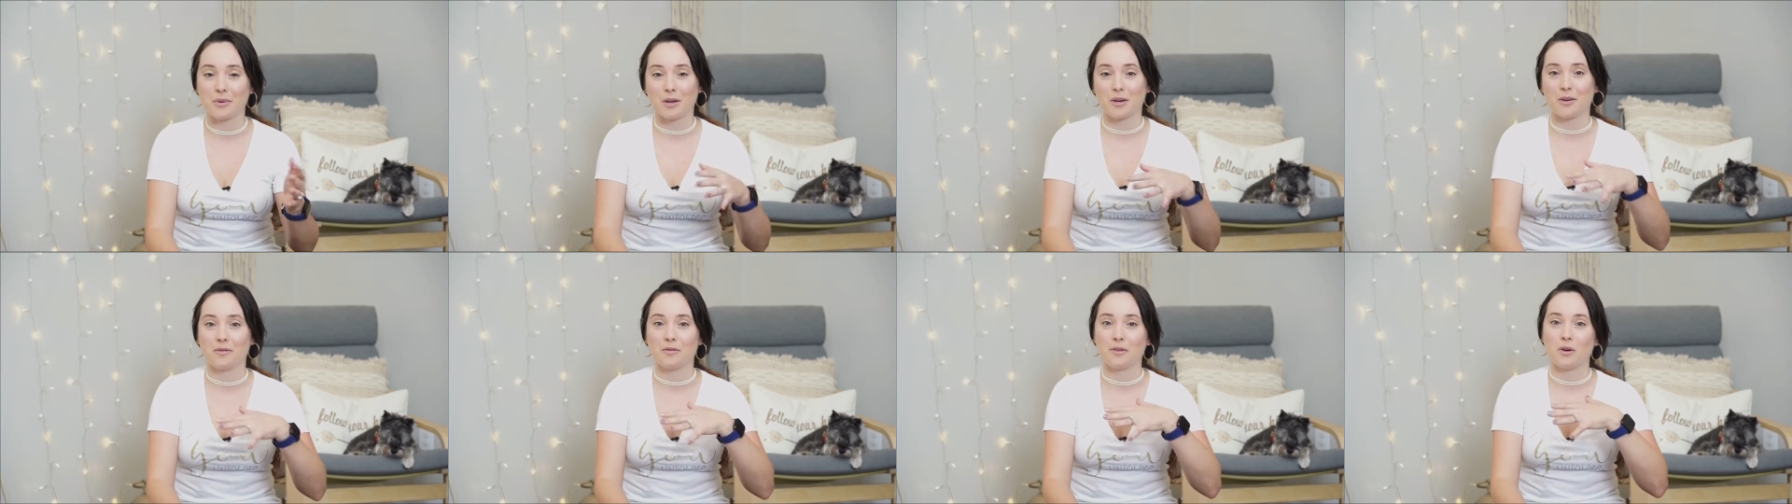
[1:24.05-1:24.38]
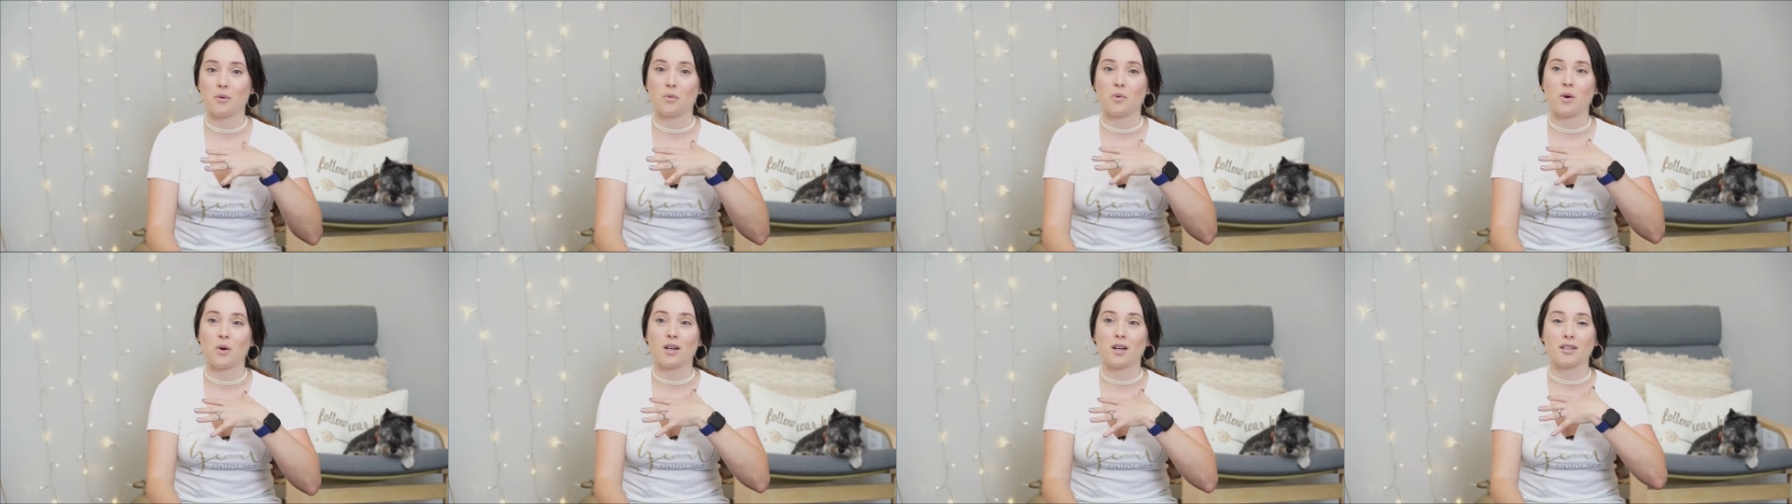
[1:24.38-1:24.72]
If it
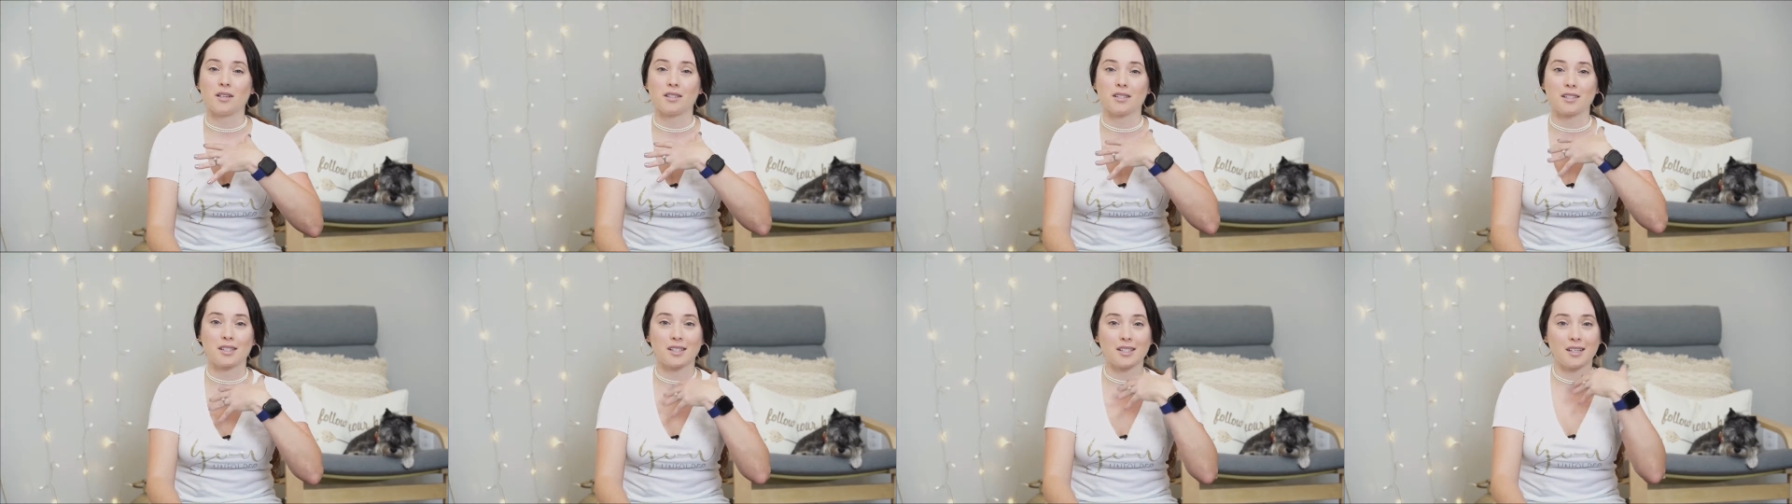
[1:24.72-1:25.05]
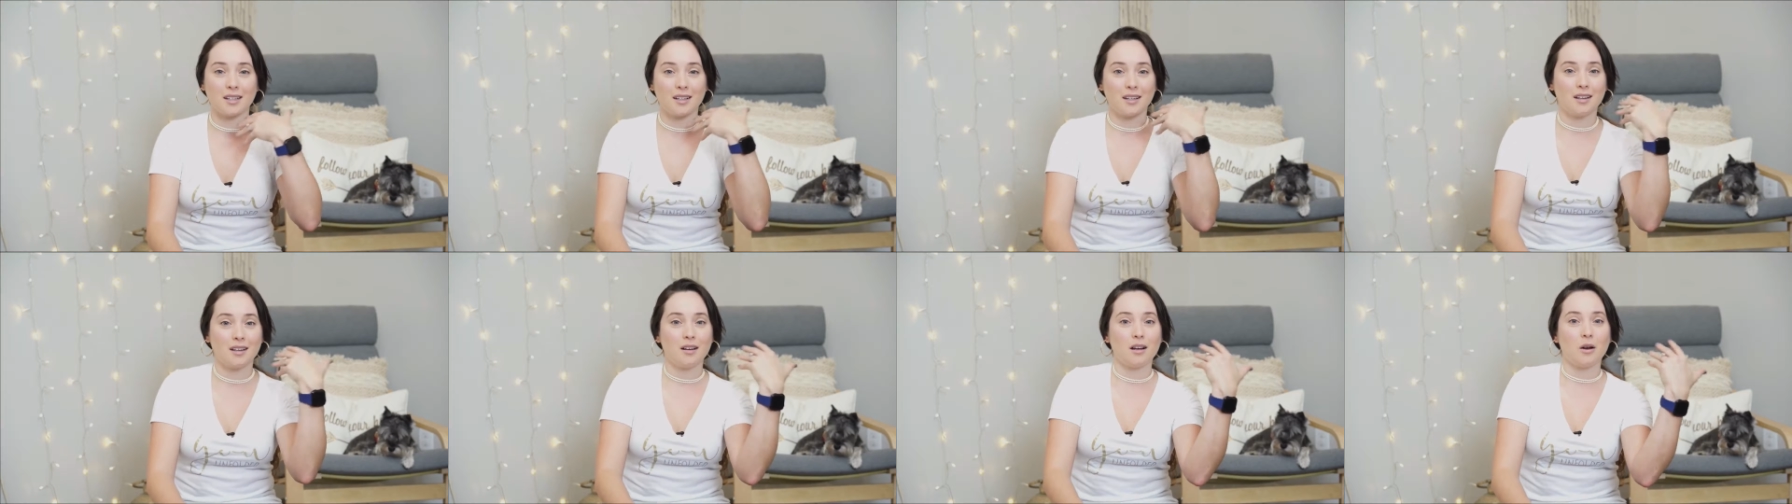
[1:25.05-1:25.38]
was
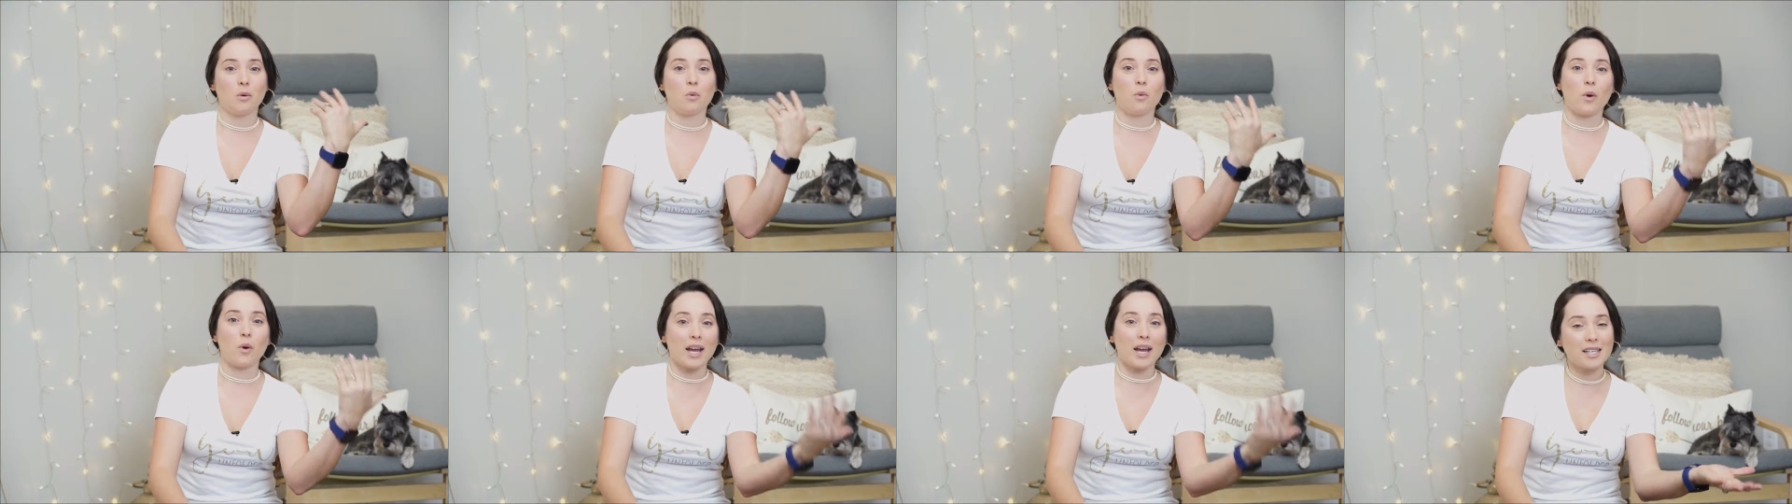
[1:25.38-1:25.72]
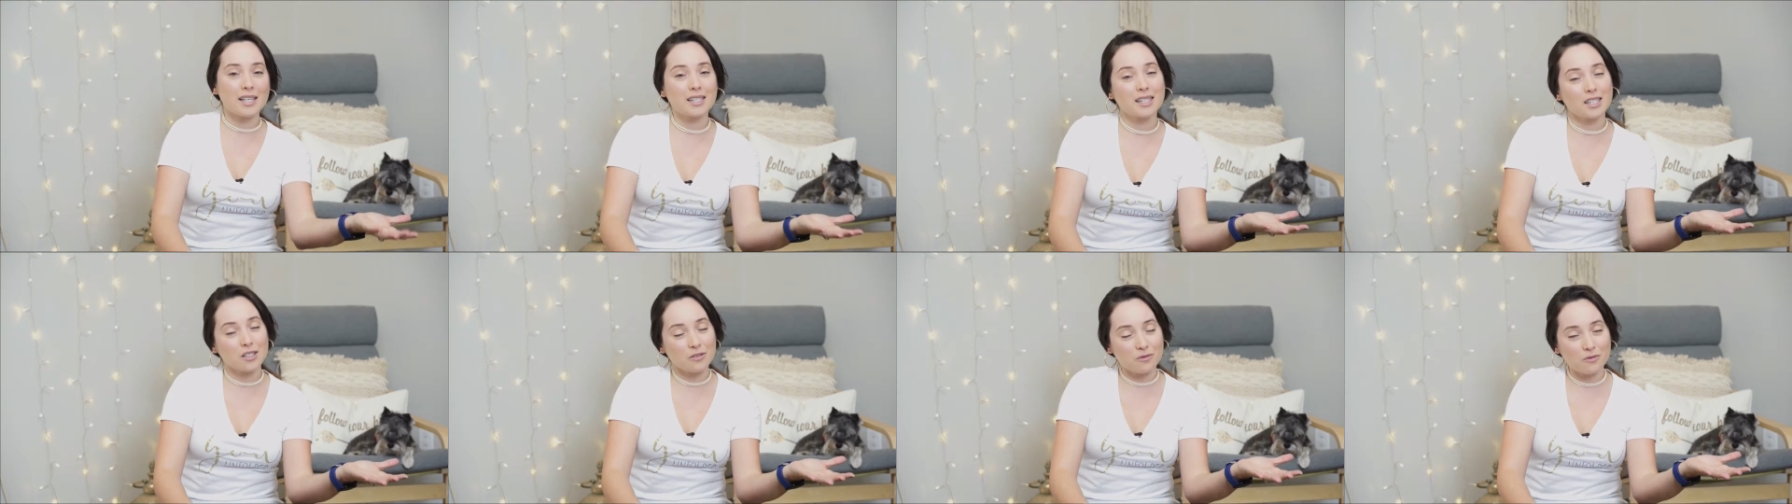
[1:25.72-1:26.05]

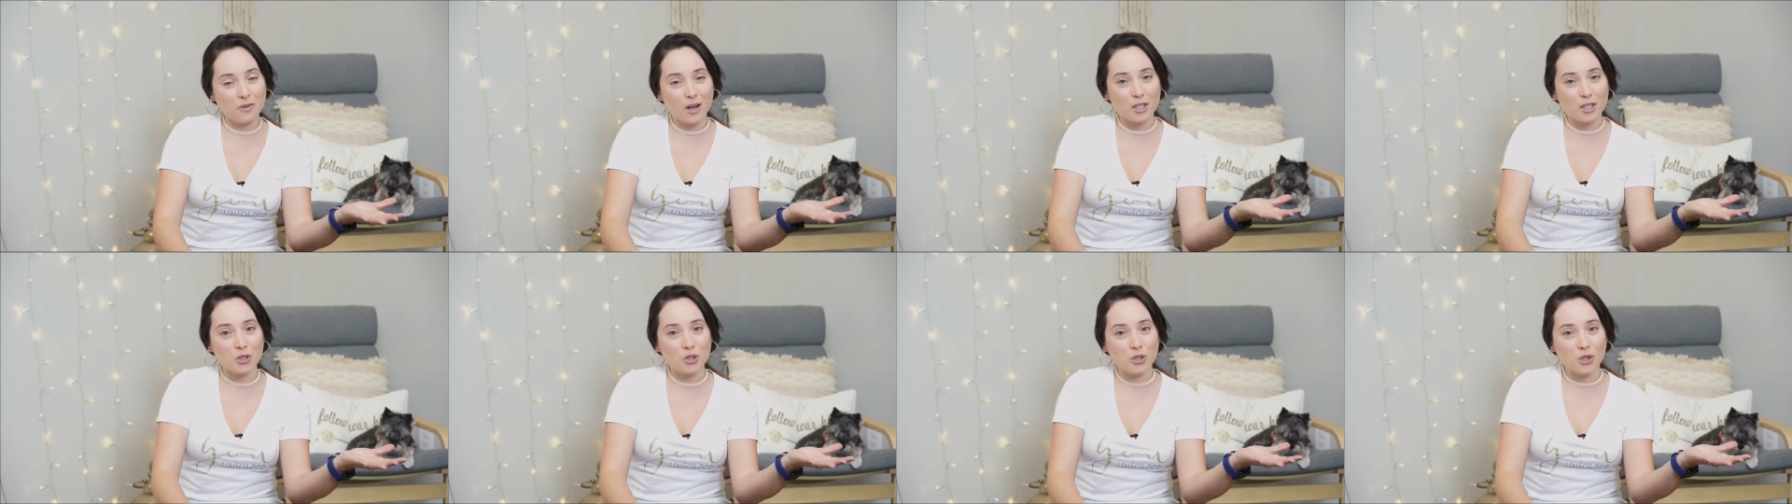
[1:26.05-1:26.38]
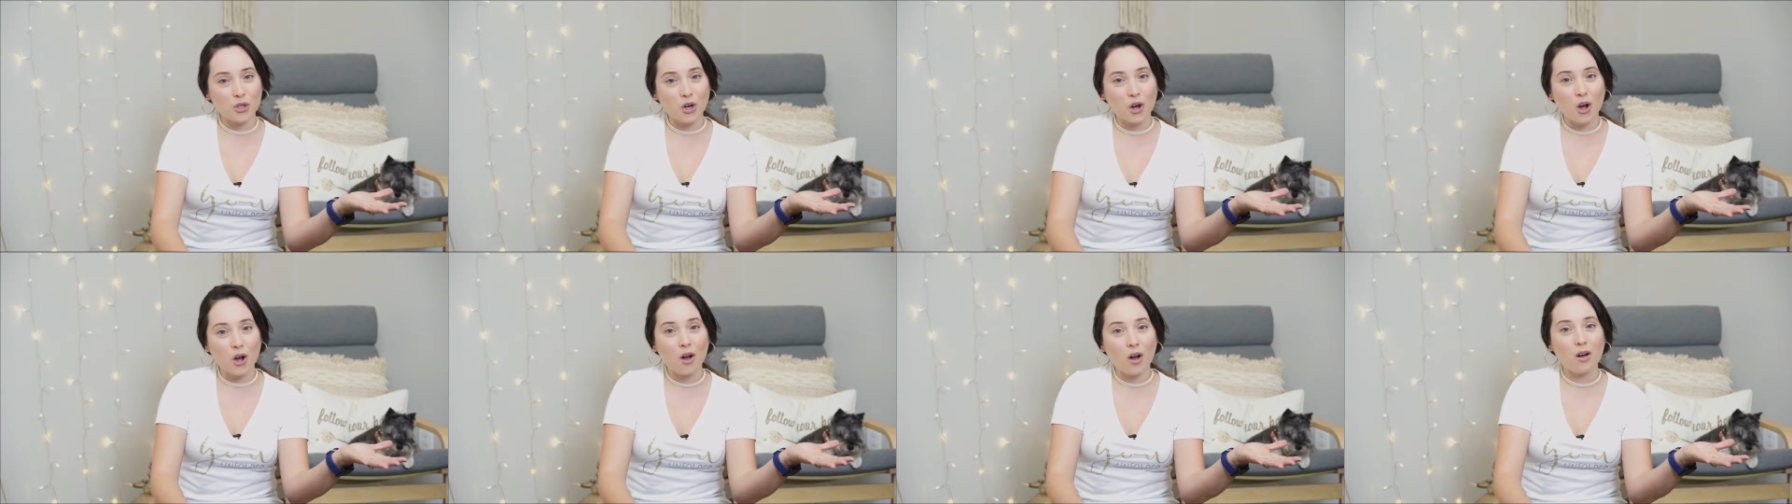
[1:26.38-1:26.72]
ways to find your
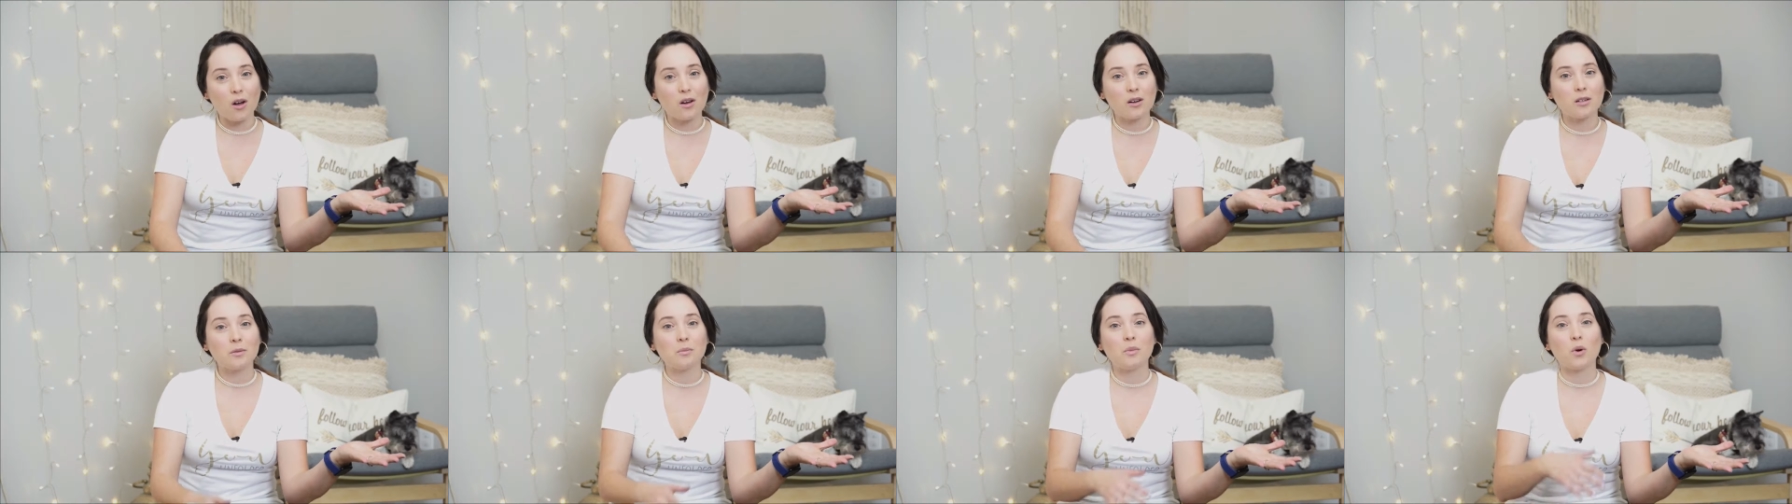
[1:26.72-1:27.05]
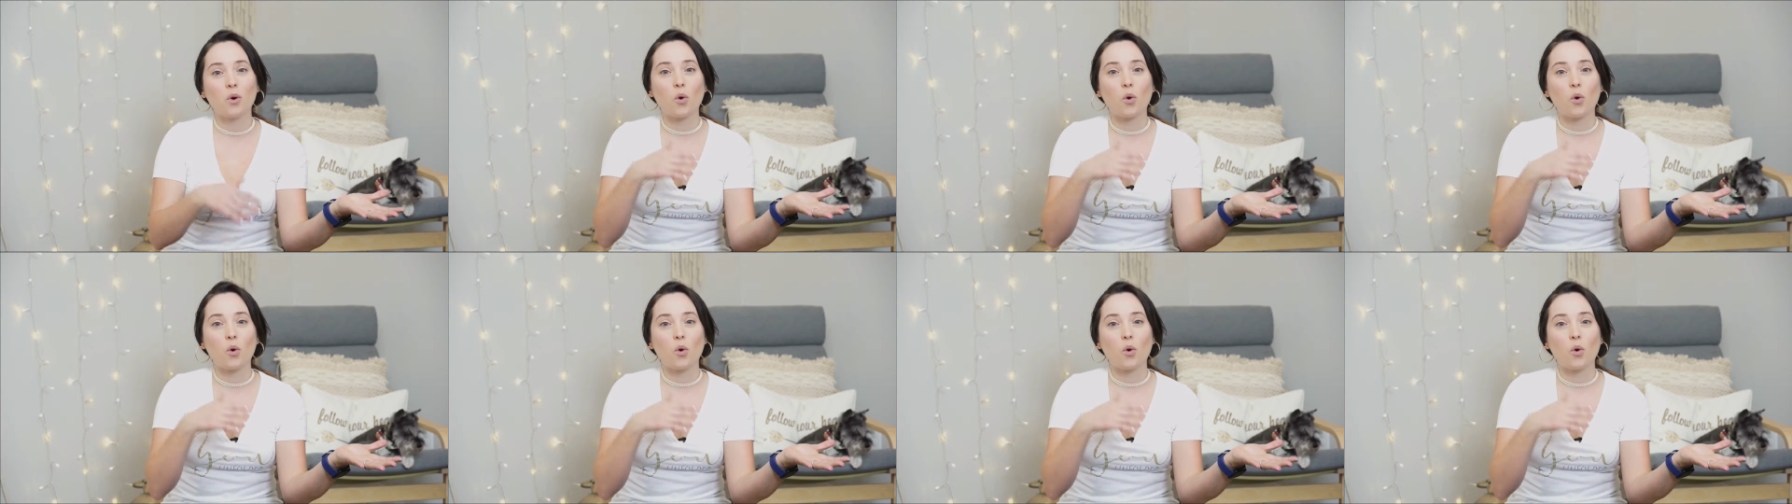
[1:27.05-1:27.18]
calm